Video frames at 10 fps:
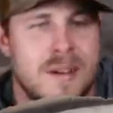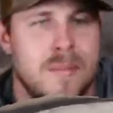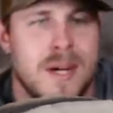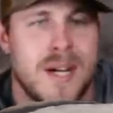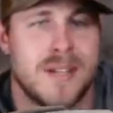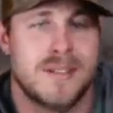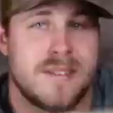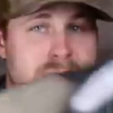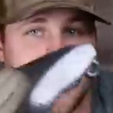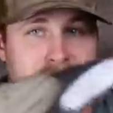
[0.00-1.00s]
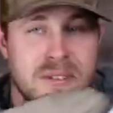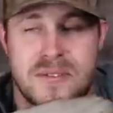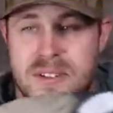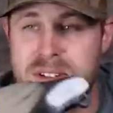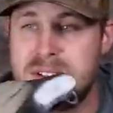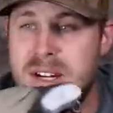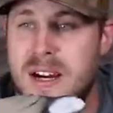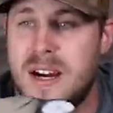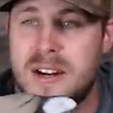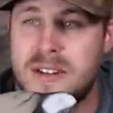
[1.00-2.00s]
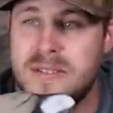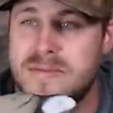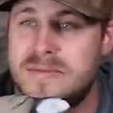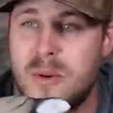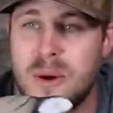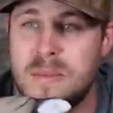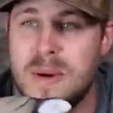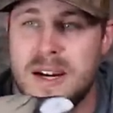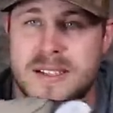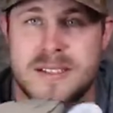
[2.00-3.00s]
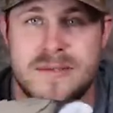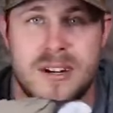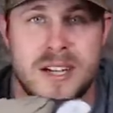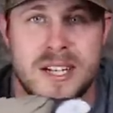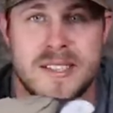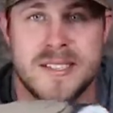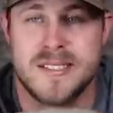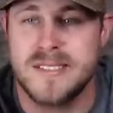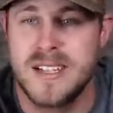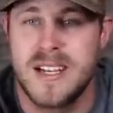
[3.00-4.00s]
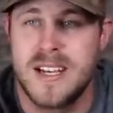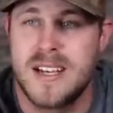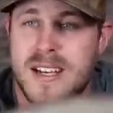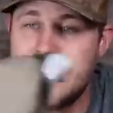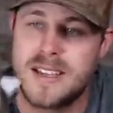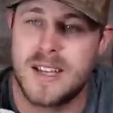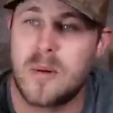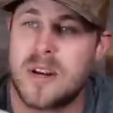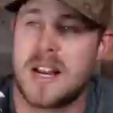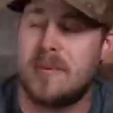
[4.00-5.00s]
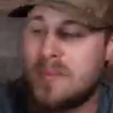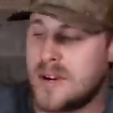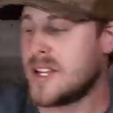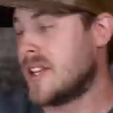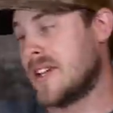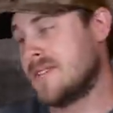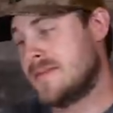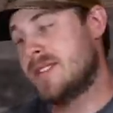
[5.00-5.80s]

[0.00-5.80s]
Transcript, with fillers: But, you know, for 140 bucks a dozen, they work out pretty good.